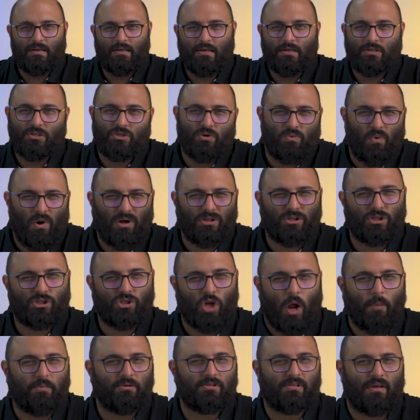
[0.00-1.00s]
So what
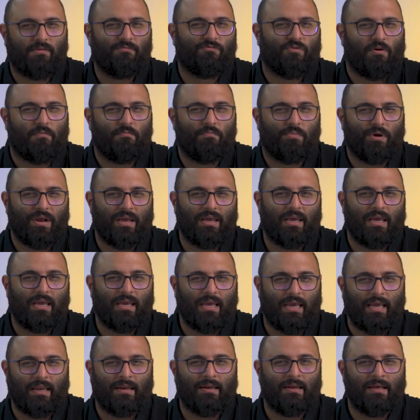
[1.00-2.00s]
stops them from bringing
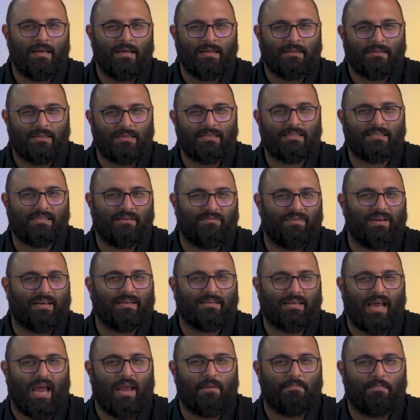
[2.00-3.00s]
in the Civic
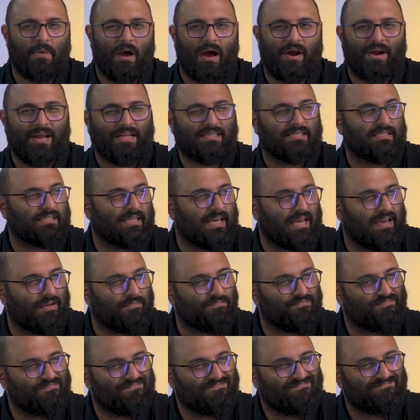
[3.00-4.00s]
Type R at, say,
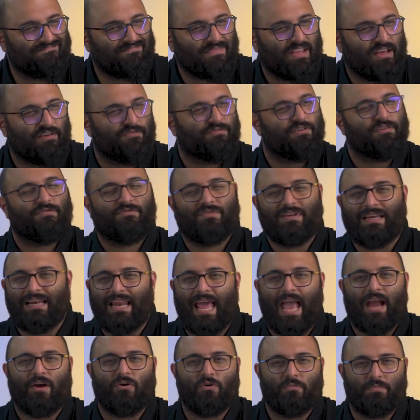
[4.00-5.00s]
50
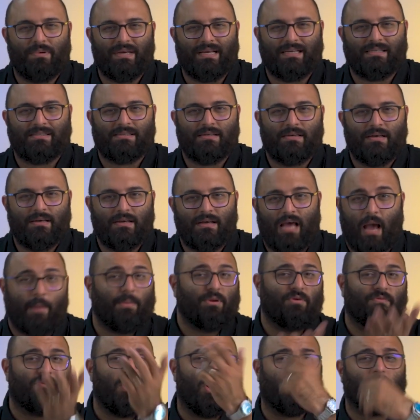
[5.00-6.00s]
lakh rupees? I mean,
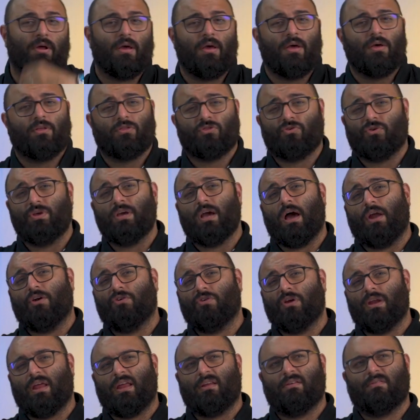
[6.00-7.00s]
you've got
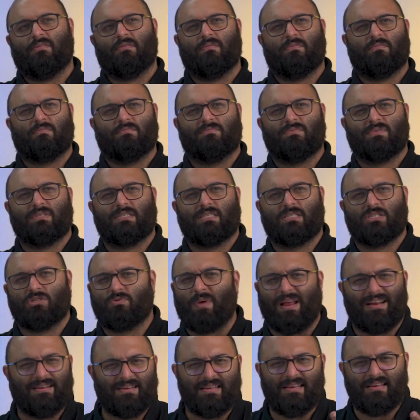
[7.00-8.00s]

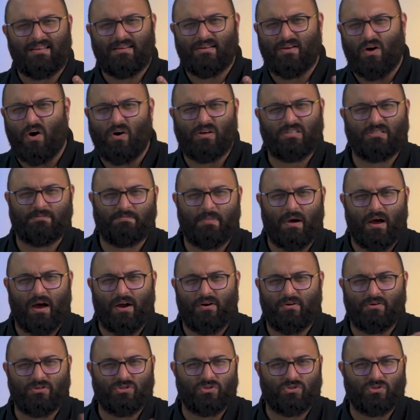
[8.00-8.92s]
320 horsepower or